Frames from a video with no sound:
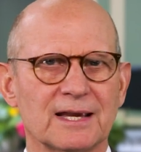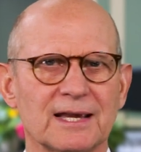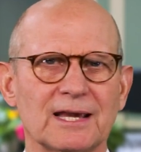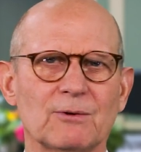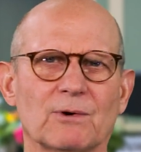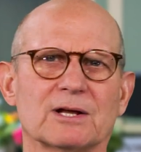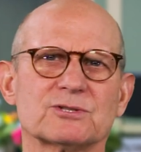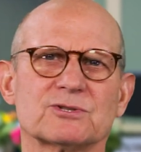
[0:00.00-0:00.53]
He
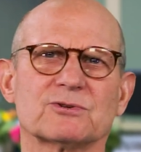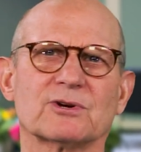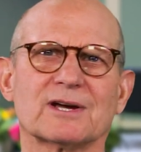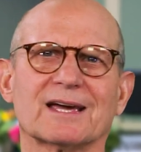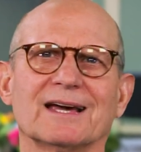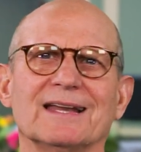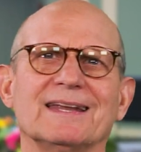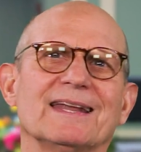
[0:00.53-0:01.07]
wants to
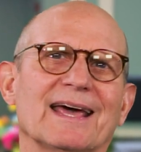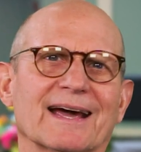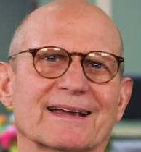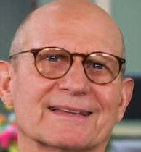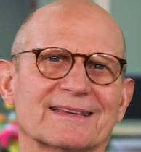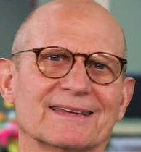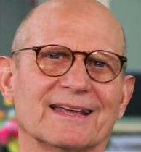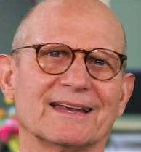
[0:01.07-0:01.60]

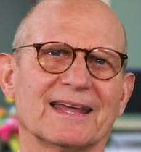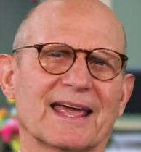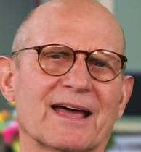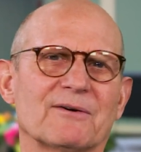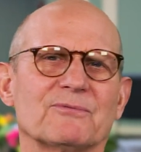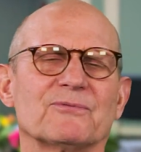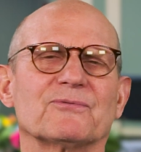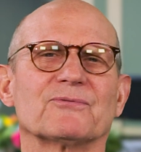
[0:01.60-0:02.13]
connect and
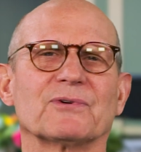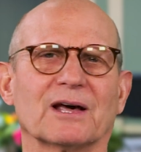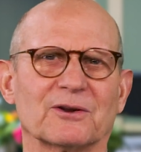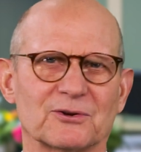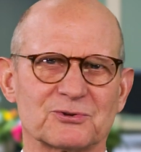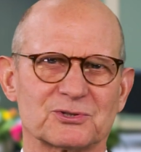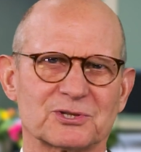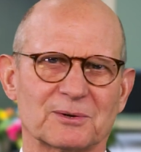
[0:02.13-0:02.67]
have
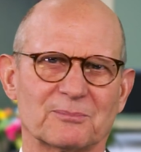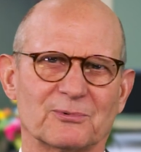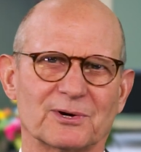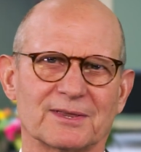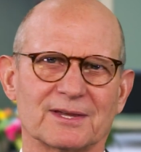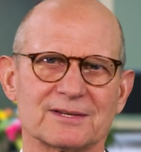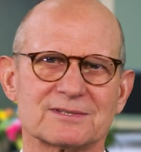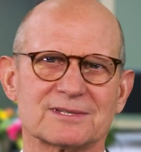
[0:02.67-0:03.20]
fellowship
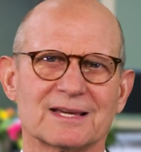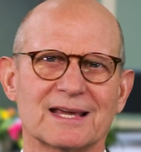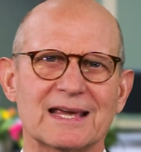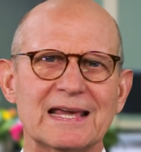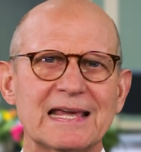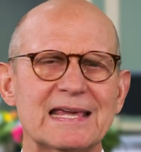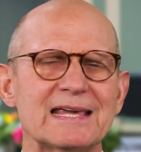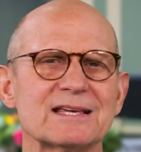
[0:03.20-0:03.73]
with us.
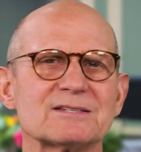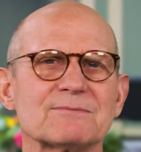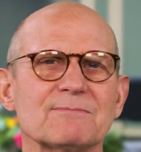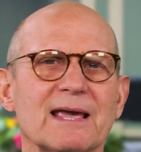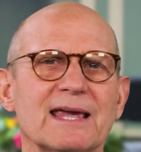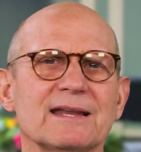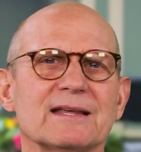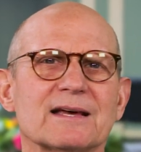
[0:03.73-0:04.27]
He has
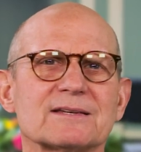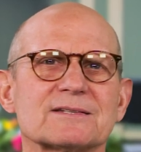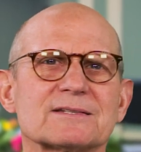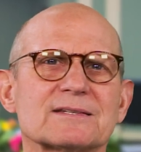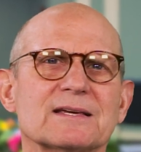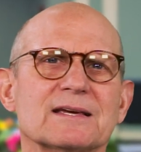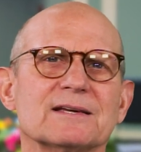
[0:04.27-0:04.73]
made us